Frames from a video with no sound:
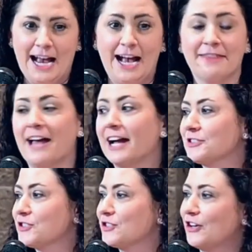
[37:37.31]
And
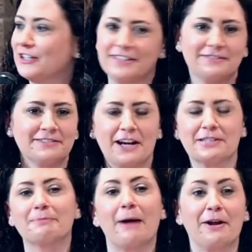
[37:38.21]
that started a
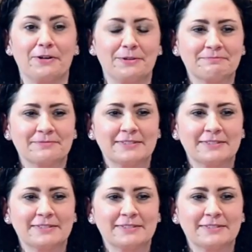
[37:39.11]
spiral.